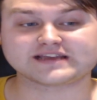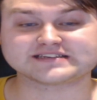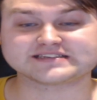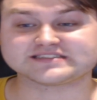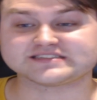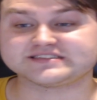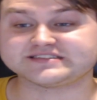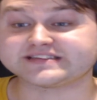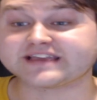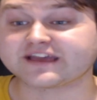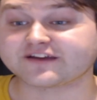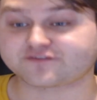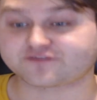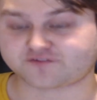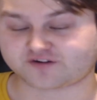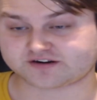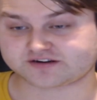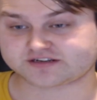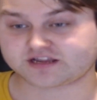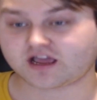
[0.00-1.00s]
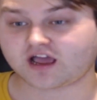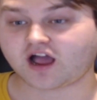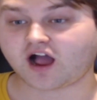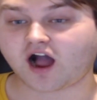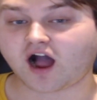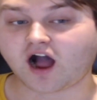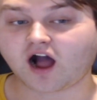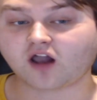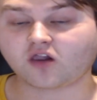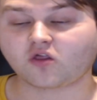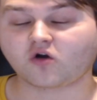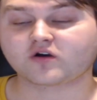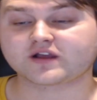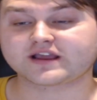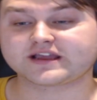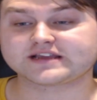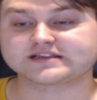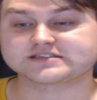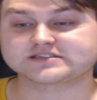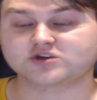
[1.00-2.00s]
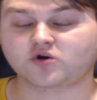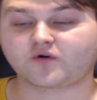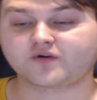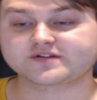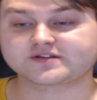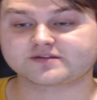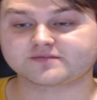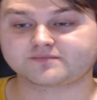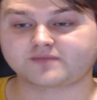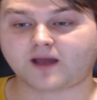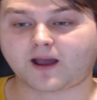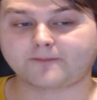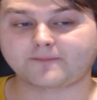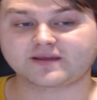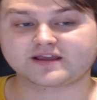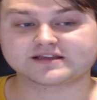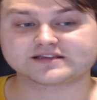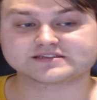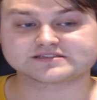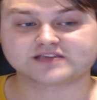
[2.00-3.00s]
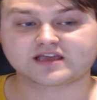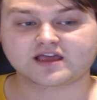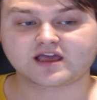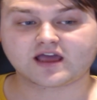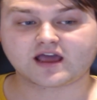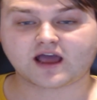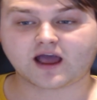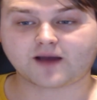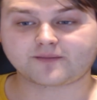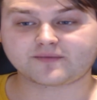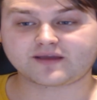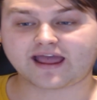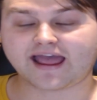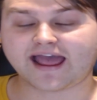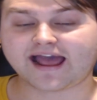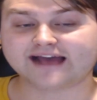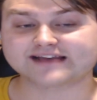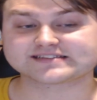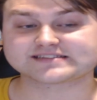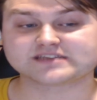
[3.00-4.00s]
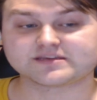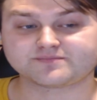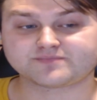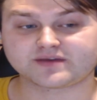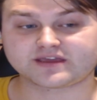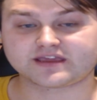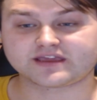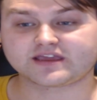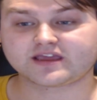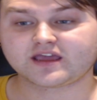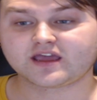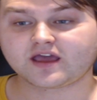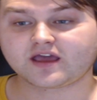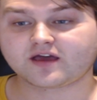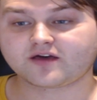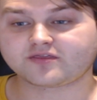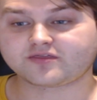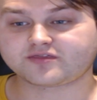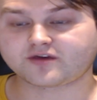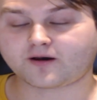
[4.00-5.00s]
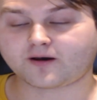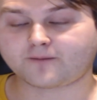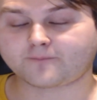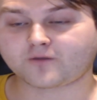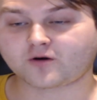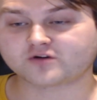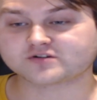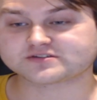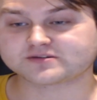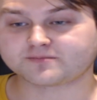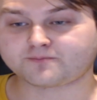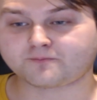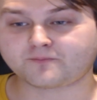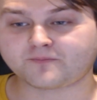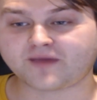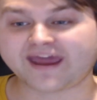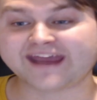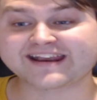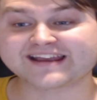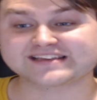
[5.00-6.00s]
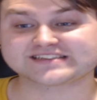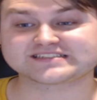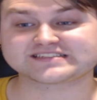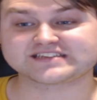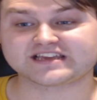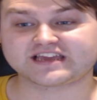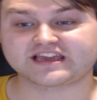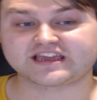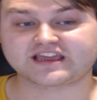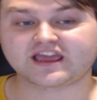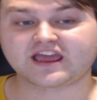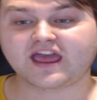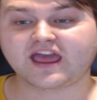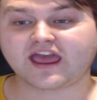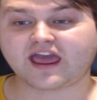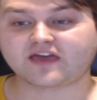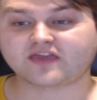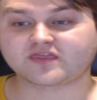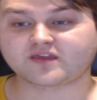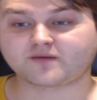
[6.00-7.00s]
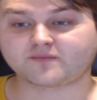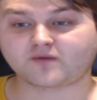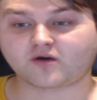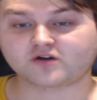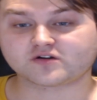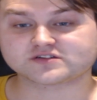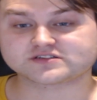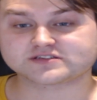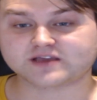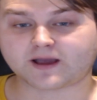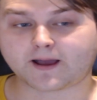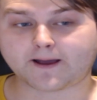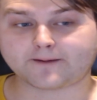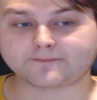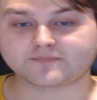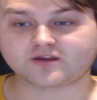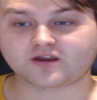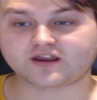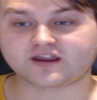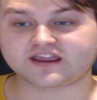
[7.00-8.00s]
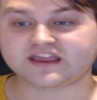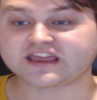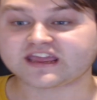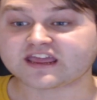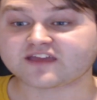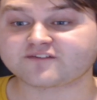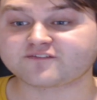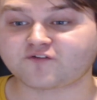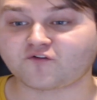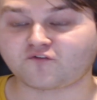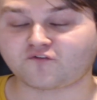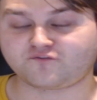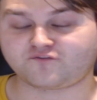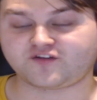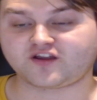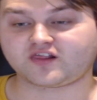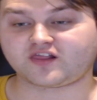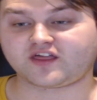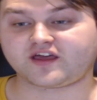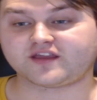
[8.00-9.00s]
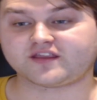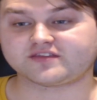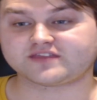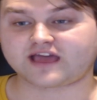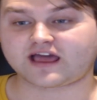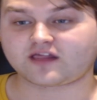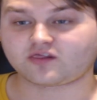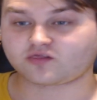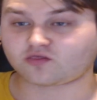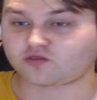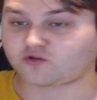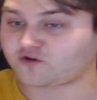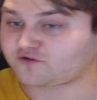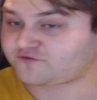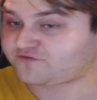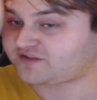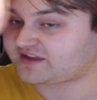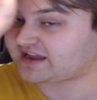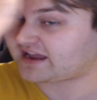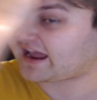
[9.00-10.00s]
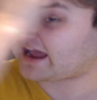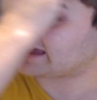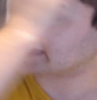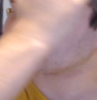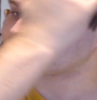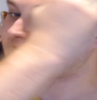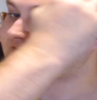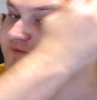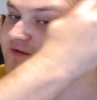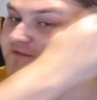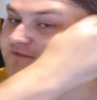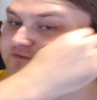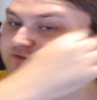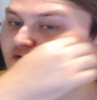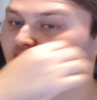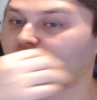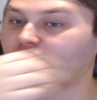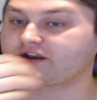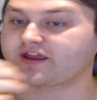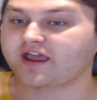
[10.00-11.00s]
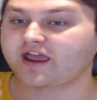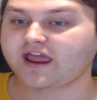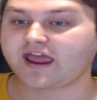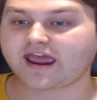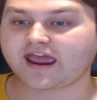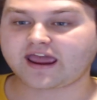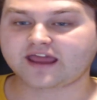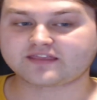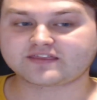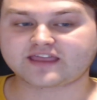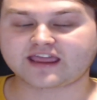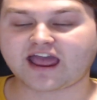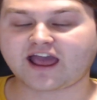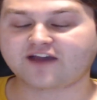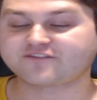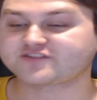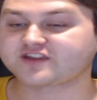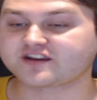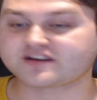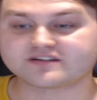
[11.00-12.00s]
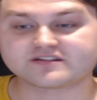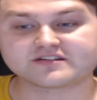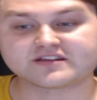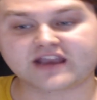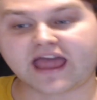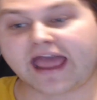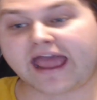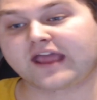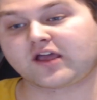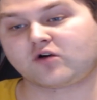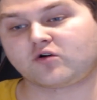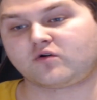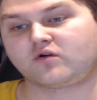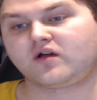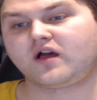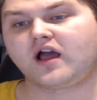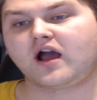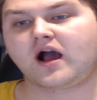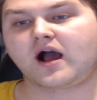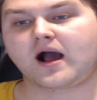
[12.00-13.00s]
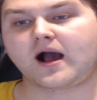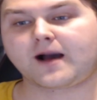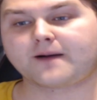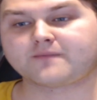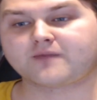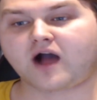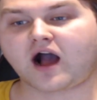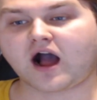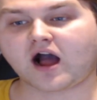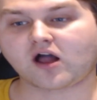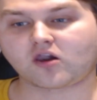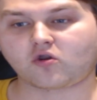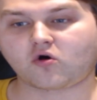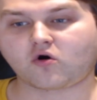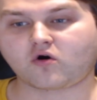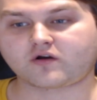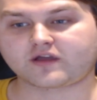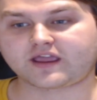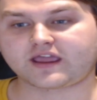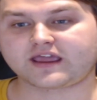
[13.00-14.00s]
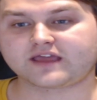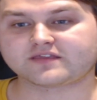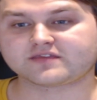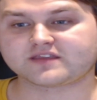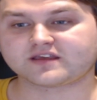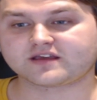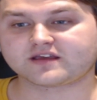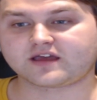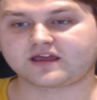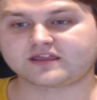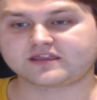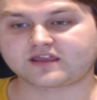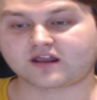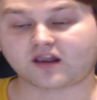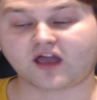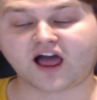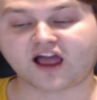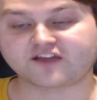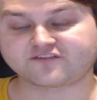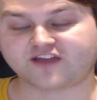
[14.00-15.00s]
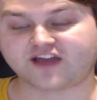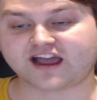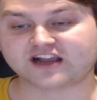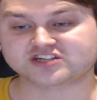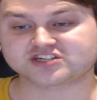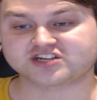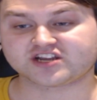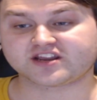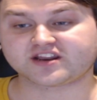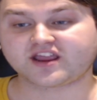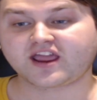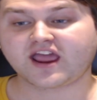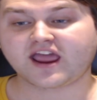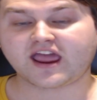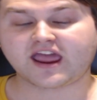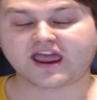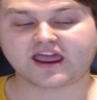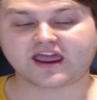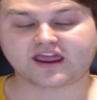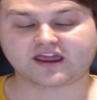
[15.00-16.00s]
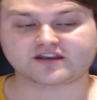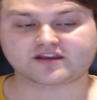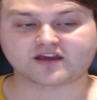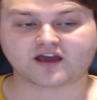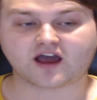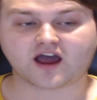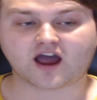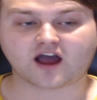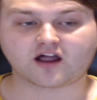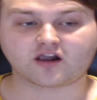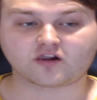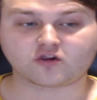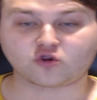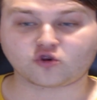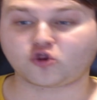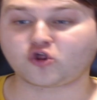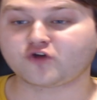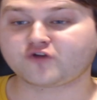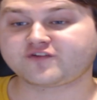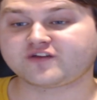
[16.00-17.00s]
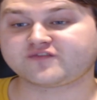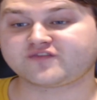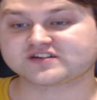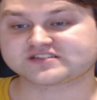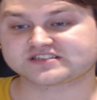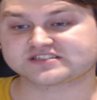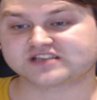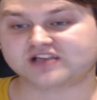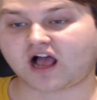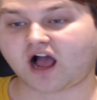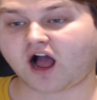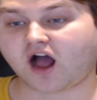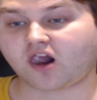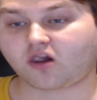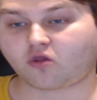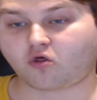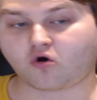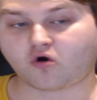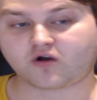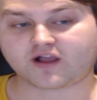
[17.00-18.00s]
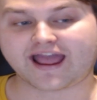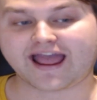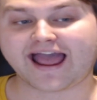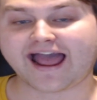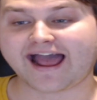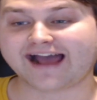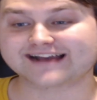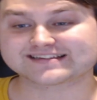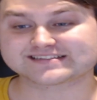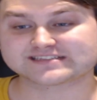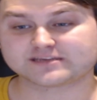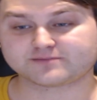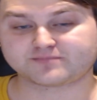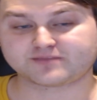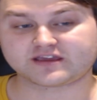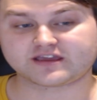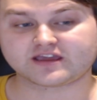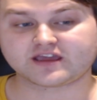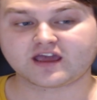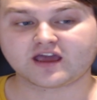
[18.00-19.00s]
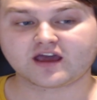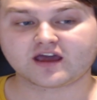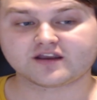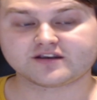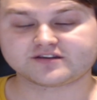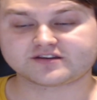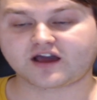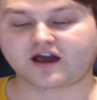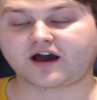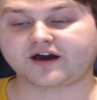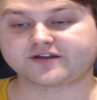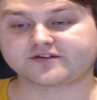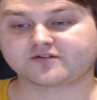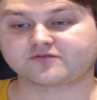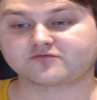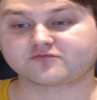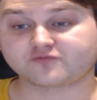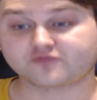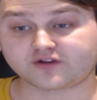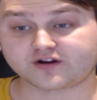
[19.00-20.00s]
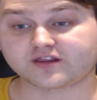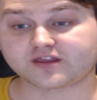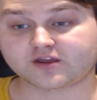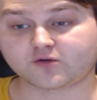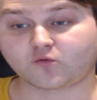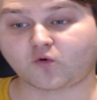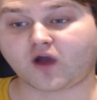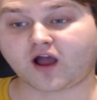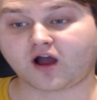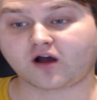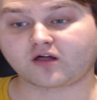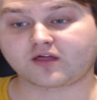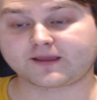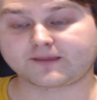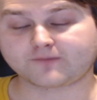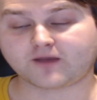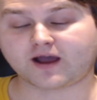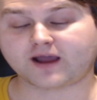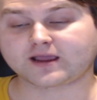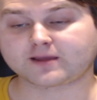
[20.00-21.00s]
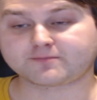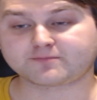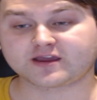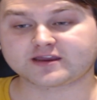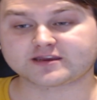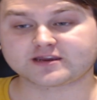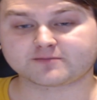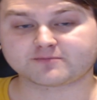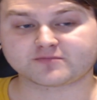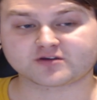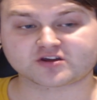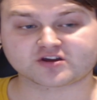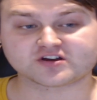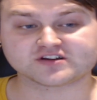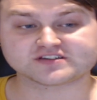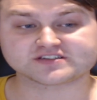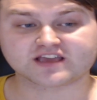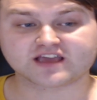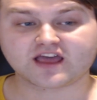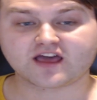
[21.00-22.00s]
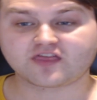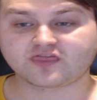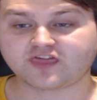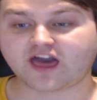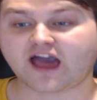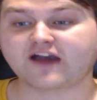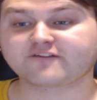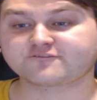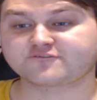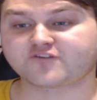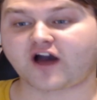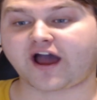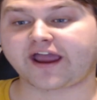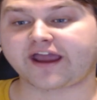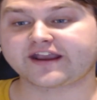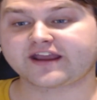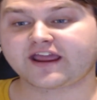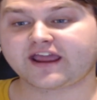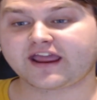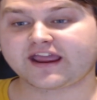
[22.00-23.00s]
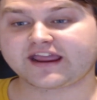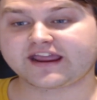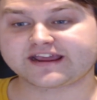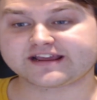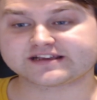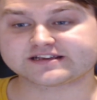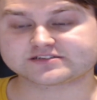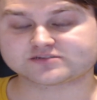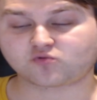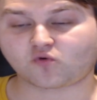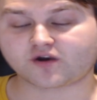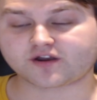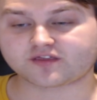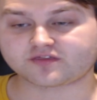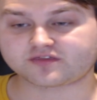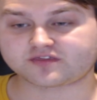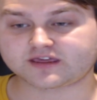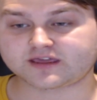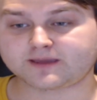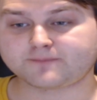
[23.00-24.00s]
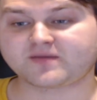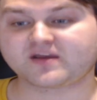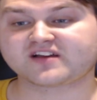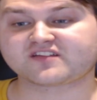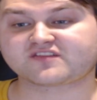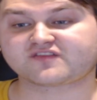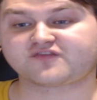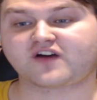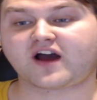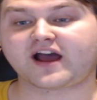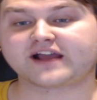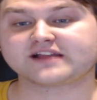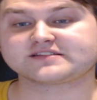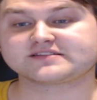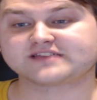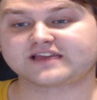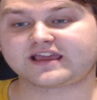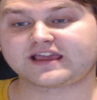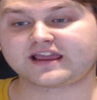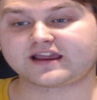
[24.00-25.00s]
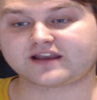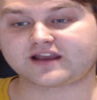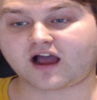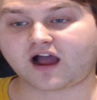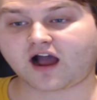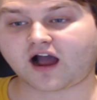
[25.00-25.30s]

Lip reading: is different. Arlong is going to has to be the most menacing and the most evil villain that Luffy has ever fought, and they have to nail Arlong in the live action, and Luffy versus Arlong has to be done really well, in my opinion, because that fight is one of the best fights in